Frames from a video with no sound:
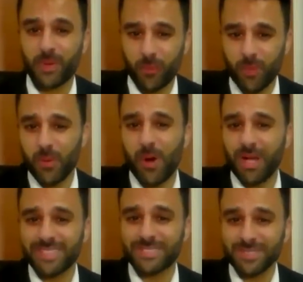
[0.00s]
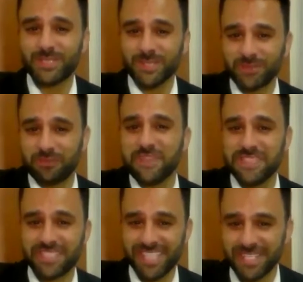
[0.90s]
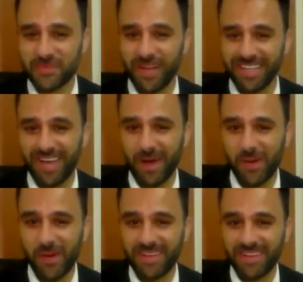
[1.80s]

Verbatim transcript: We want to visit Israel now.